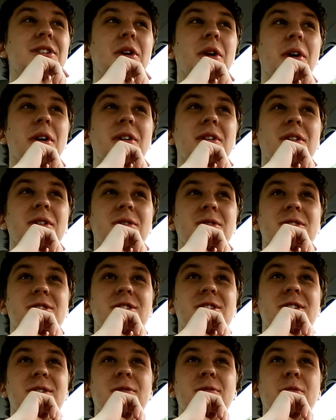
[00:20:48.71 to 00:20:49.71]
Sorry,
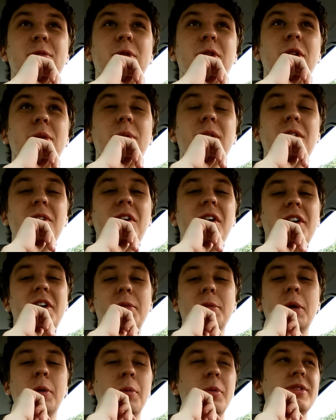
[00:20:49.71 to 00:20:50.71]
there's just a really big
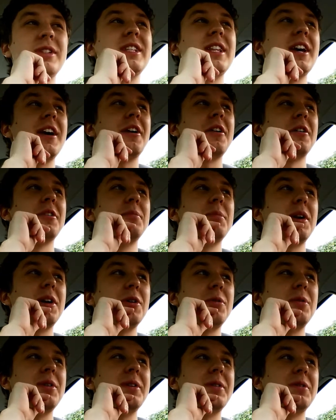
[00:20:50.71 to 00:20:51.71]
line. I'm almost there,
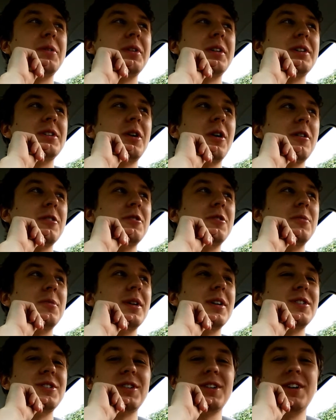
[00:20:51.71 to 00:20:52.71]
but I don't want to really talk too
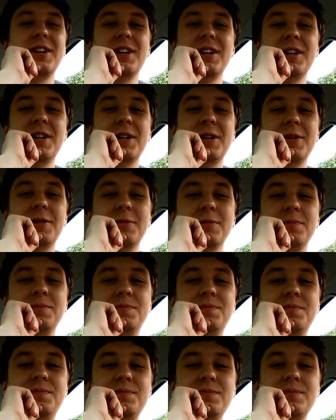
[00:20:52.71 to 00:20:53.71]
much,
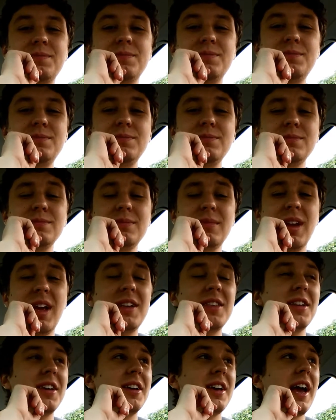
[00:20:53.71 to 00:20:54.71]
um,
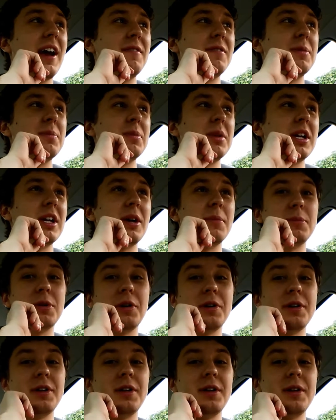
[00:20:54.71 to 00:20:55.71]
and like have them think I'm
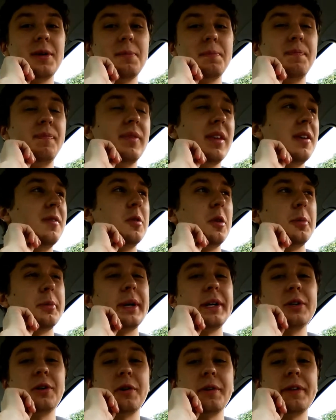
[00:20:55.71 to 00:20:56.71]
talking to them, even though
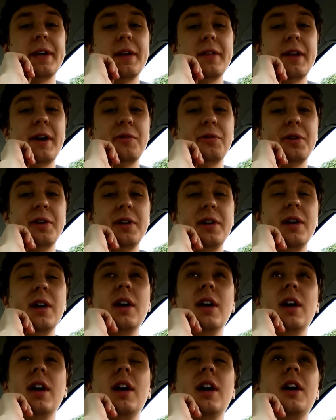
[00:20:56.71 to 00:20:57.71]
I'm not talking that loudly.
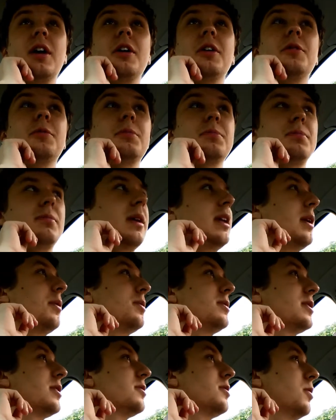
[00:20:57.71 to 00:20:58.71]
Um, yeah,
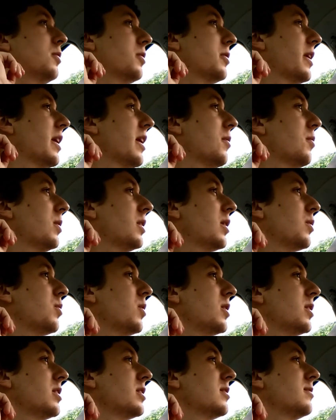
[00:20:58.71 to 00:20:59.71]
I was also looking at what I
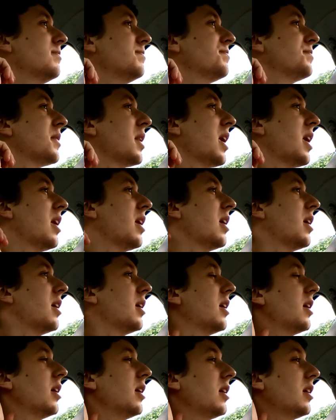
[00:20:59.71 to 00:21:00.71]
wanted.
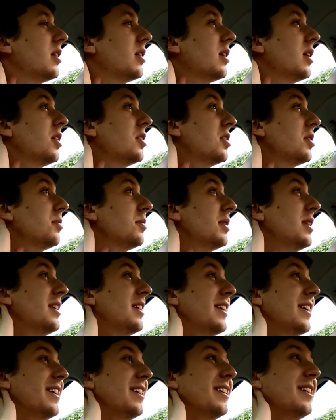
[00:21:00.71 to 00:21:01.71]
I think we
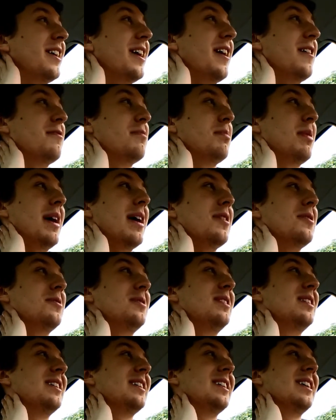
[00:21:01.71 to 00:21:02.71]
should get a
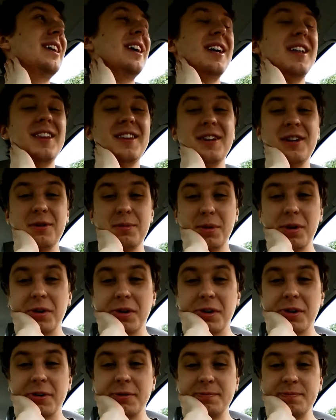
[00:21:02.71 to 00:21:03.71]
half-pound thick
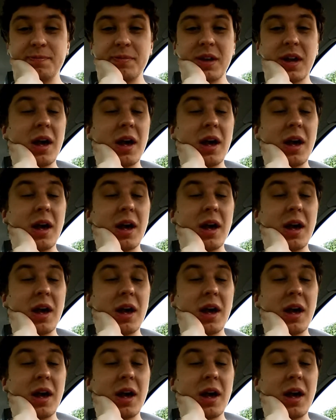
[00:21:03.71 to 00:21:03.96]
burger.